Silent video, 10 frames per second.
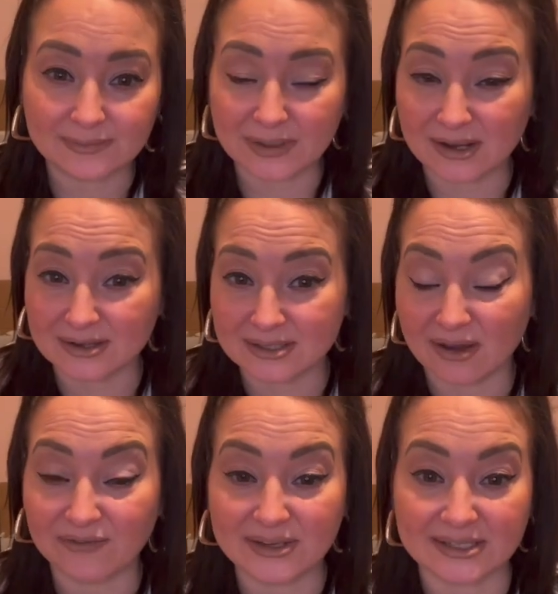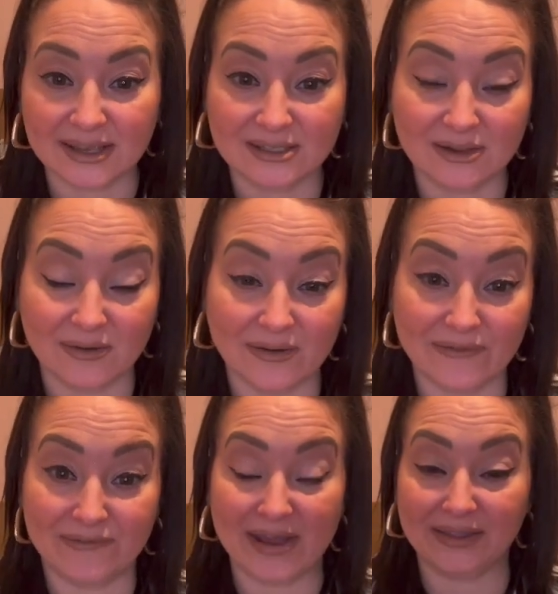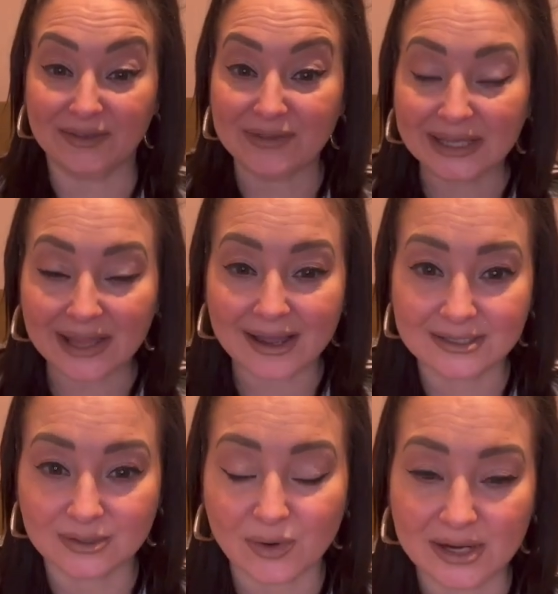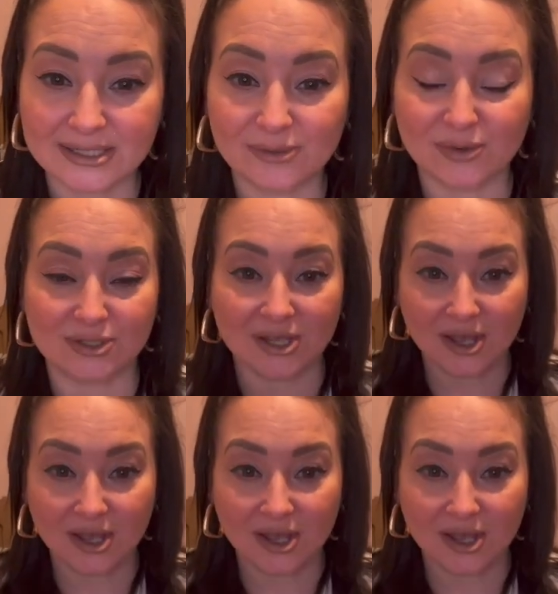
because obviously, so I finally realised what he did was